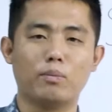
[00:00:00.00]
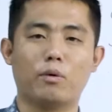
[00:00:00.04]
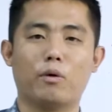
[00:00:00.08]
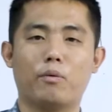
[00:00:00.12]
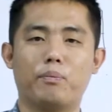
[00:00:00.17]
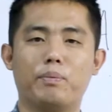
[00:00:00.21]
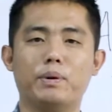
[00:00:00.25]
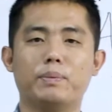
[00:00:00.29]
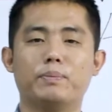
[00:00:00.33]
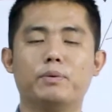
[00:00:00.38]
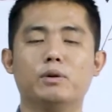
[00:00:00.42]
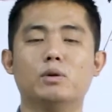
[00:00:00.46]
of
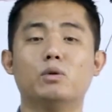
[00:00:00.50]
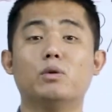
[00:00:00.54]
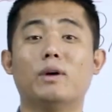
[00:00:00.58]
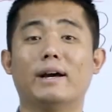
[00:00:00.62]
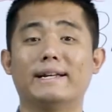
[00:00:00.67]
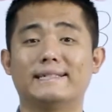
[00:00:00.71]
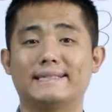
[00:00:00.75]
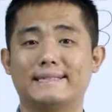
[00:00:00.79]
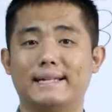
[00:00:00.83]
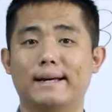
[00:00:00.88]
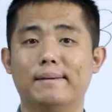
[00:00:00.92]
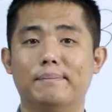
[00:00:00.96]
people who
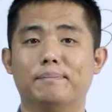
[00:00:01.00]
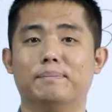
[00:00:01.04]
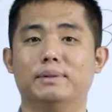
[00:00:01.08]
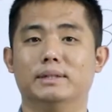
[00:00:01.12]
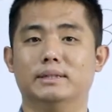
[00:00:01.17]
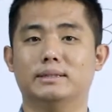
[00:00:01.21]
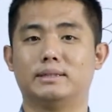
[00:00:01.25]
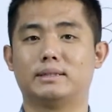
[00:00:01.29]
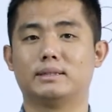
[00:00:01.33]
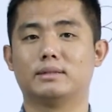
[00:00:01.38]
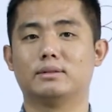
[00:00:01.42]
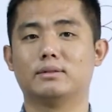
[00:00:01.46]

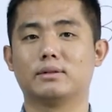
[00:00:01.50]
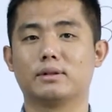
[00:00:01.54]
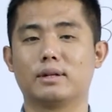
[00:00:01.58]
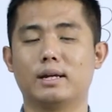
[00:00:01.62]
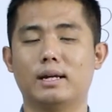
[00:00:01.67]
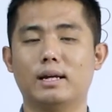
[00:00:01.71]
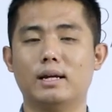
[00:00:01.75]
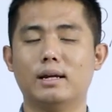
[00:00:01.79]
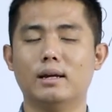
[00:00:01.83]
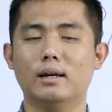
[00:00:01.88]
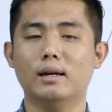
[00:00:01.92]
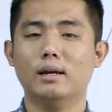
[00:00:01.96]
assembles.
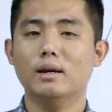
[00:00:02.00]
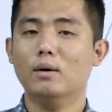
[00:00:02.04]
Okay?